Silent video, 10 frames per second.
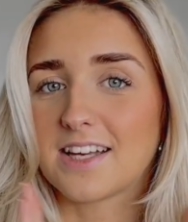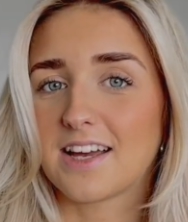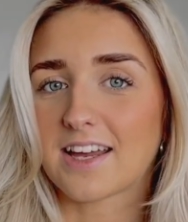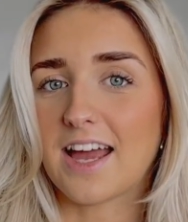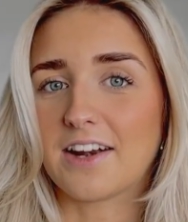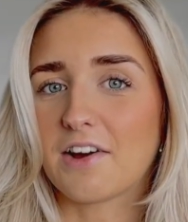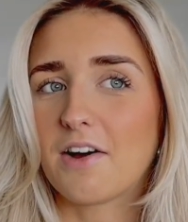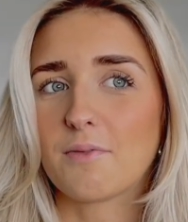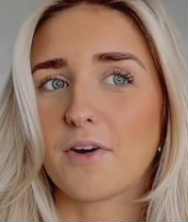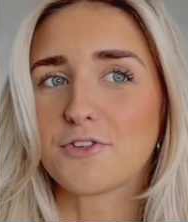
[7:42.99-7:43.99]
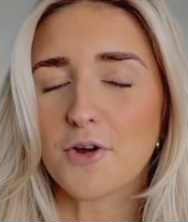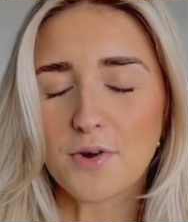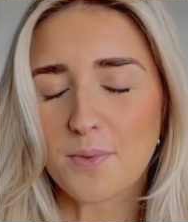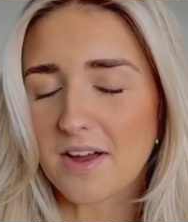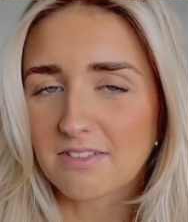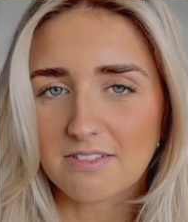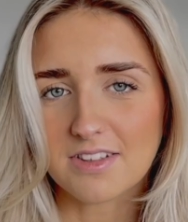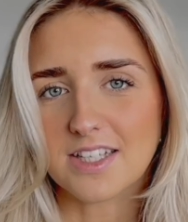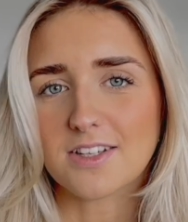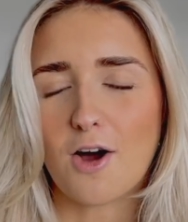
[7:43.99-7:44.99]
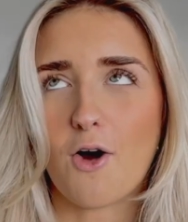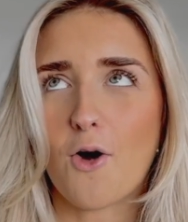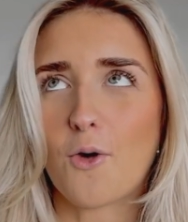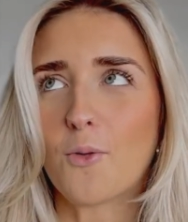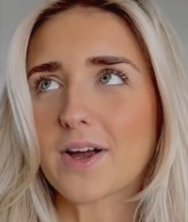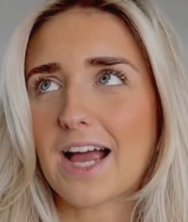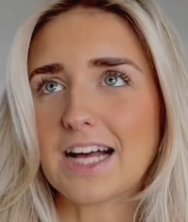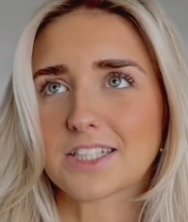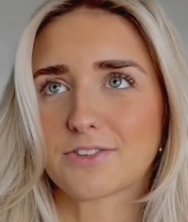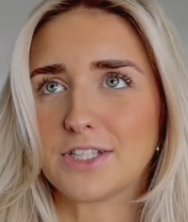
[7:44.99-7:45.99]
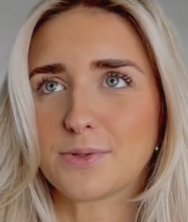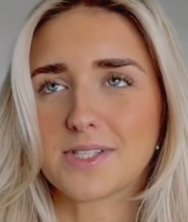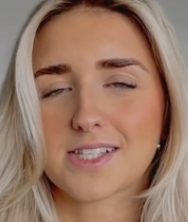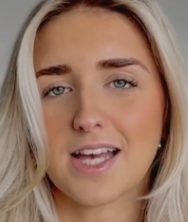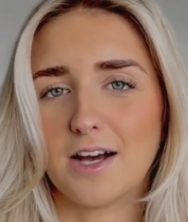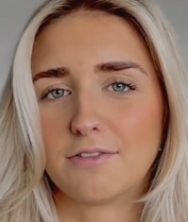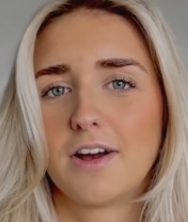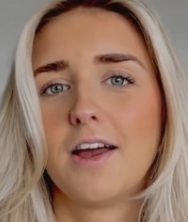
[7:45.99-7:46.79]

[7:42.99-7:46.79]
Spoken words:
Again, I don't know why I've given this a whole category to itself.